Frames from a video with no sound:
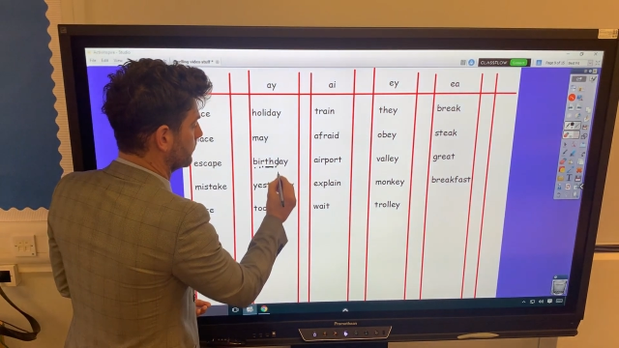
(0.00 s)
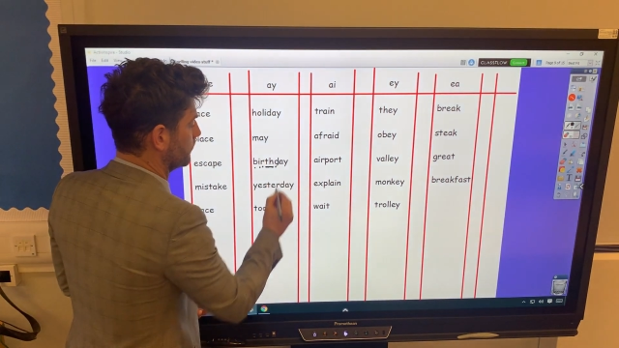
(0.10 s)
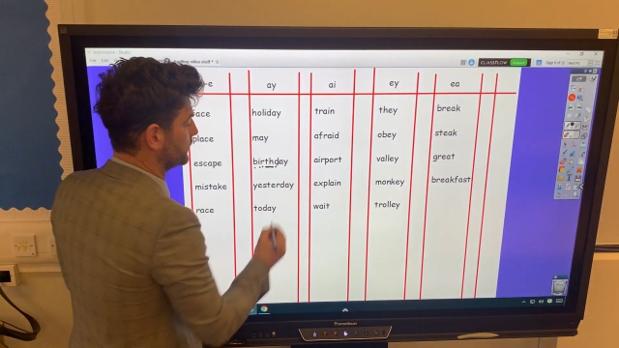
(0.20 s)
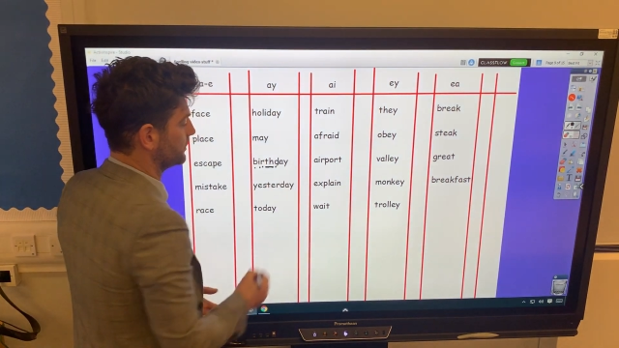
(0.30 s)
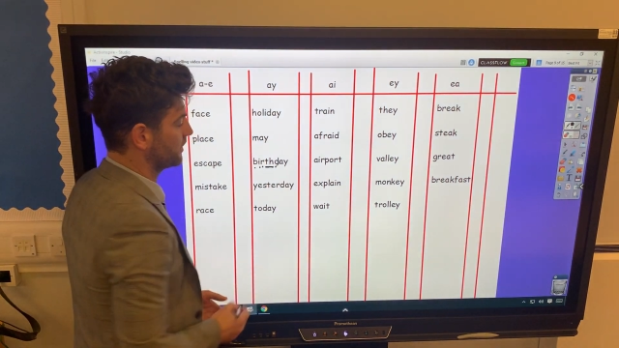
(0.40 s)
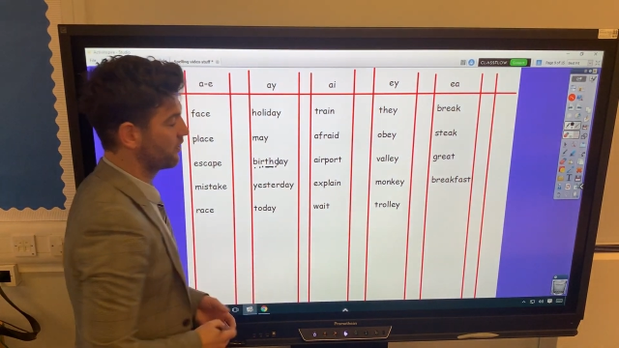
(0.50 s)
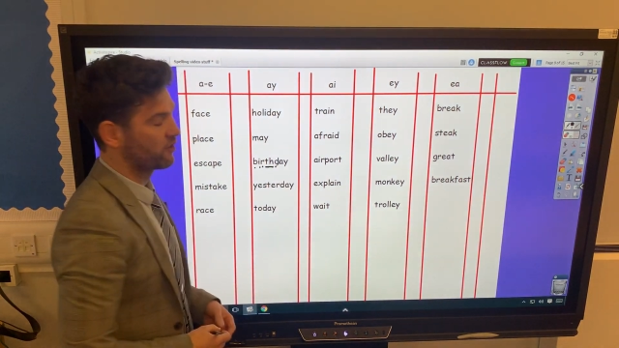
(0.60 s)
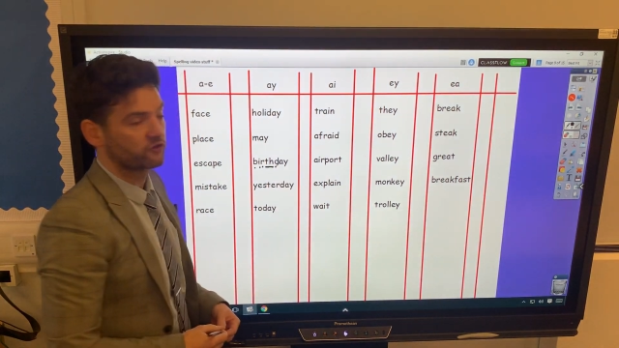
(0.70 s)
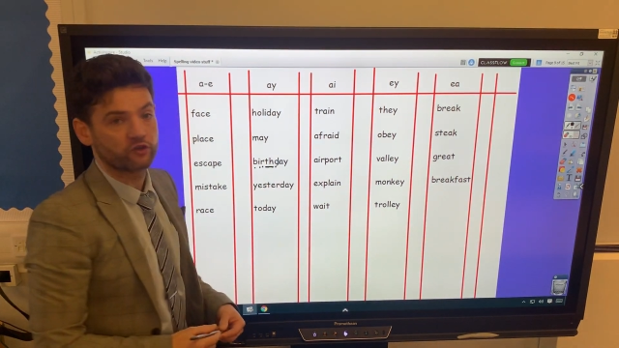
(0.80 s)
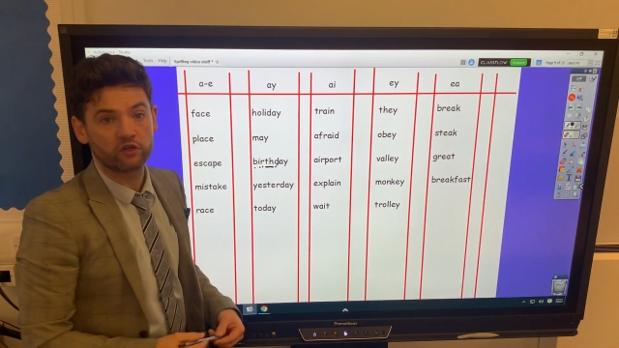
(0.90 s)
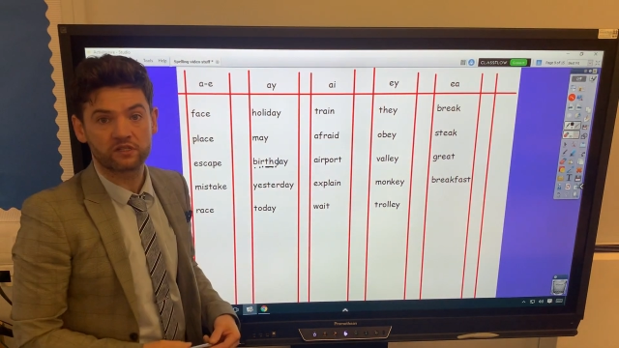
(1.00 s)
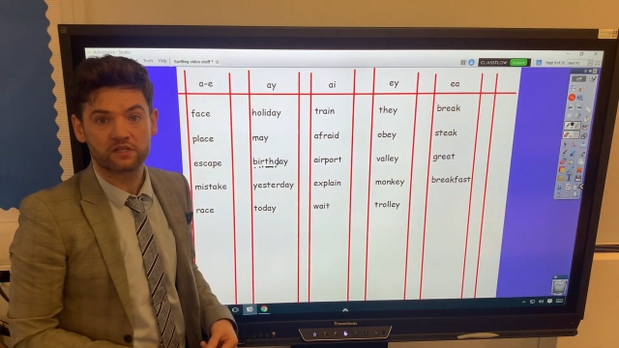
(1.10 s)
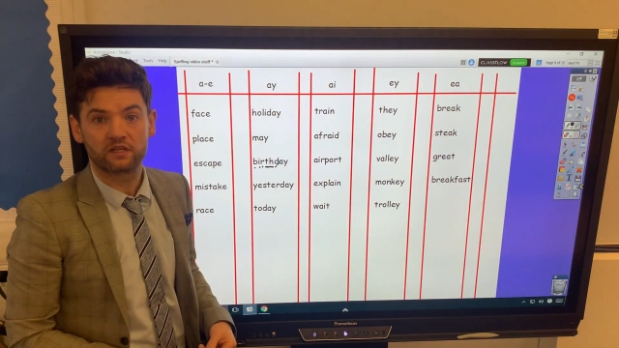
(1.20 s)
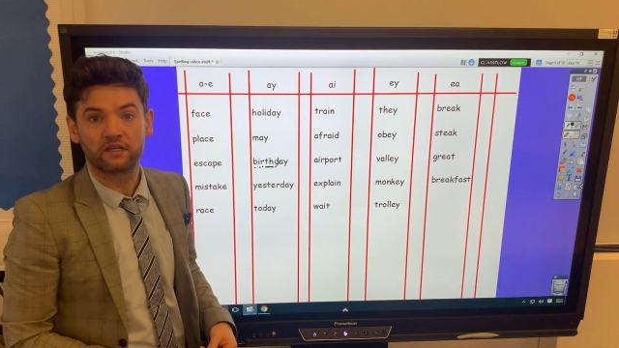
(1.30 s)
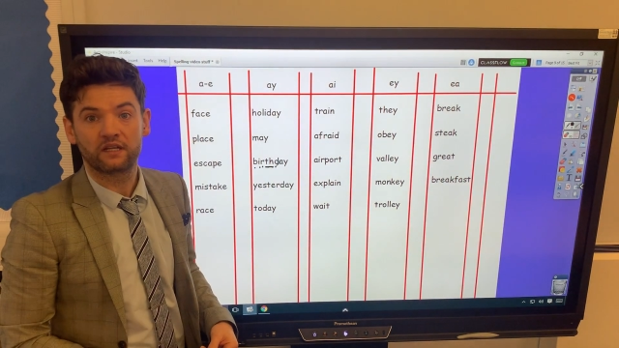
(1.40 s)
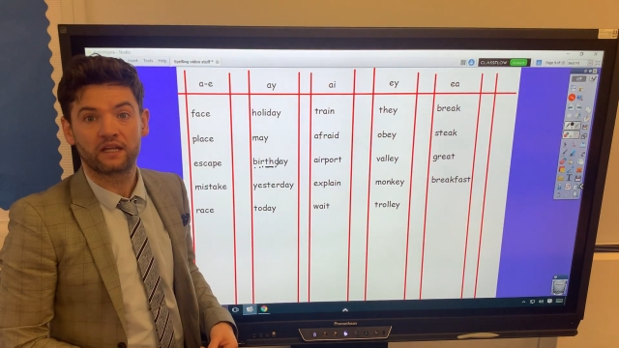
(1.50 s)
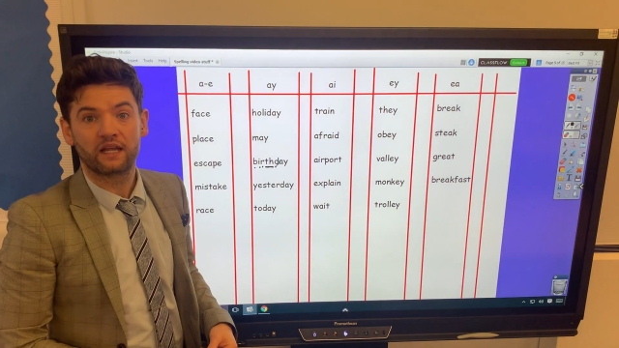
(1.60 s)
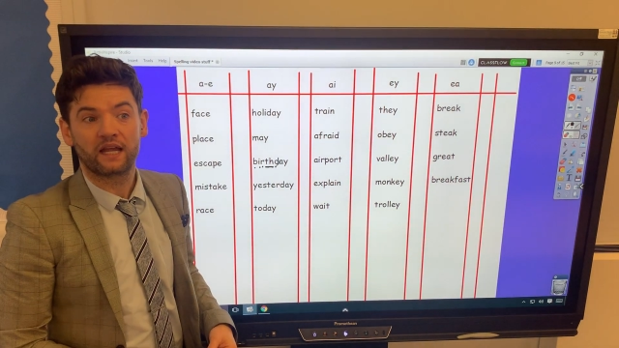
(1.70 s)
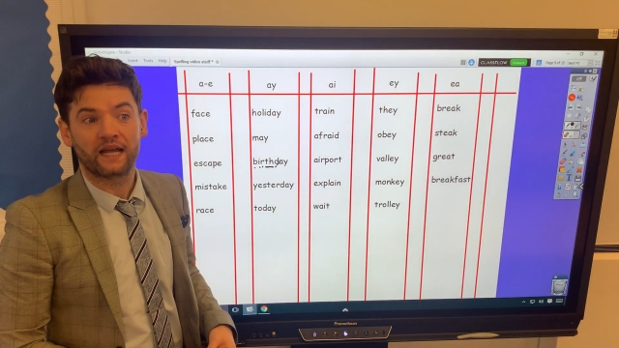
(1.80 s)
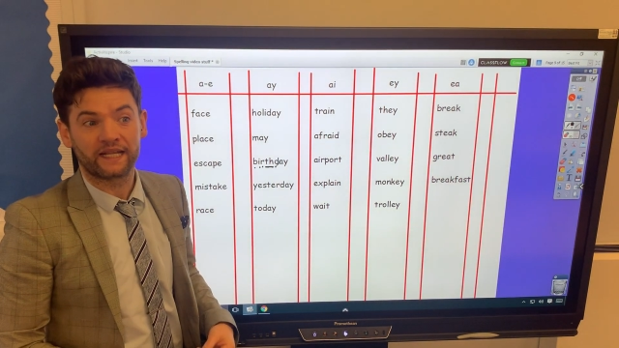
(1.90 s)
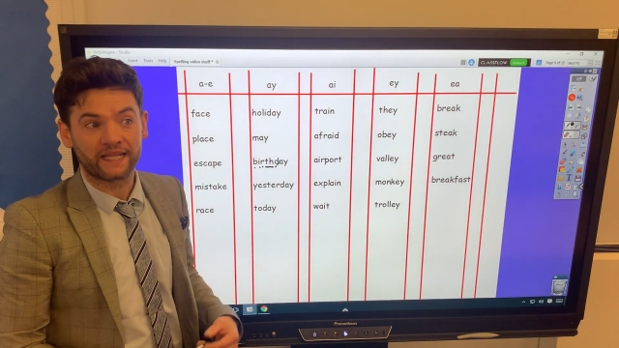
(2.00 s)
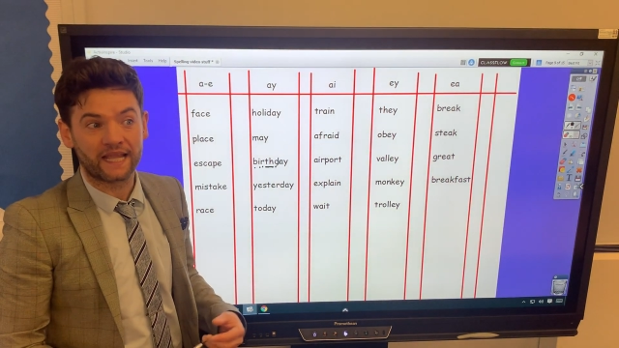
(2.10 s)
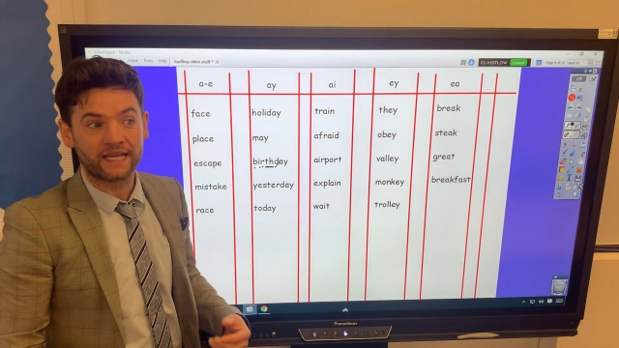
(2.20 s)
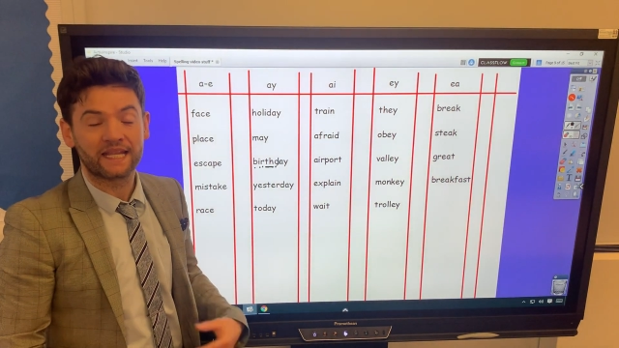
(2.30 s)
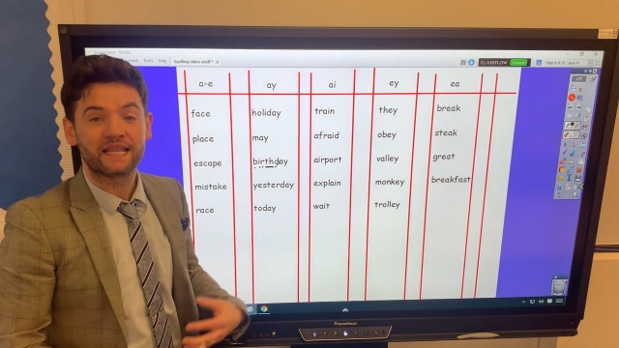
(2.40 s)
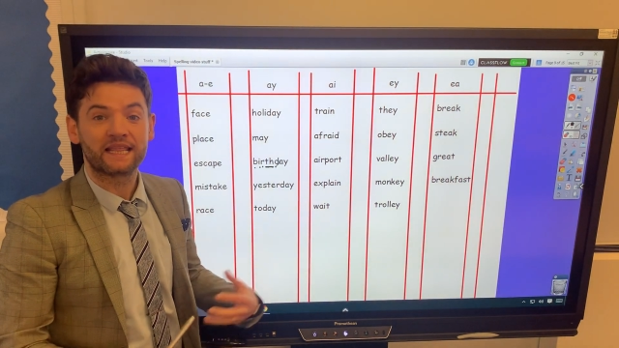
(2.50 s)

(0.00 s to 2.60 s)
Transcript: which is another dot, and again